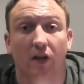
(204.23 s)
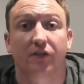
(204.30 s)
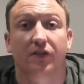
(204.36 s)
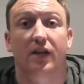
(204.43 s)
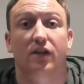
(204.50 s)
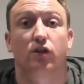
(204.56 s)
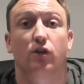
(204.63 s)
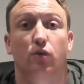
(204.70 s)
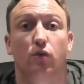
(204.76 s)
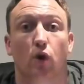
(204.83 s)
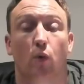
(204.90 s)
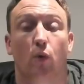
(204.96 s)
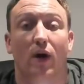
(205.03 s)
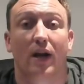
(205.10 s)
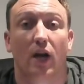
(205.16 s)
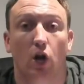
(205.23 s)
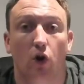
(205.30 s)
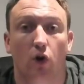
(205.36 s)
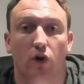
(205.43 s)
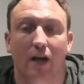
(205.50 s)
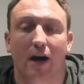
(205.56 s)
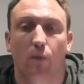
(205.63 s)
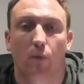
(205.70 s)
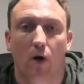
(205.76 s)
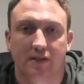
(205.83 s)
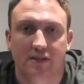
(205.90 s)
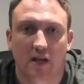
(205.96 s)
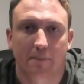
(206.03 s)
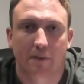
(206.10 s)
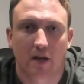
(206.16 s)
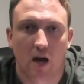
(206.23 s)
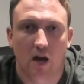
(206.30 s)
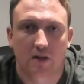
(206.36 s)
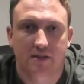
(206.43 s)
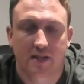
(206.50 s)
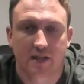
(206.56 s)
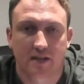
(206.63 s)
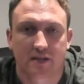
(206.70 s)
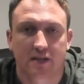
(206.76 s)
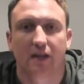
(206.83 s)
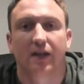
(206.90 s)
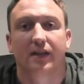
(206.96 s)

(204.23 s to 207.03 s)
then you go and look at what type of content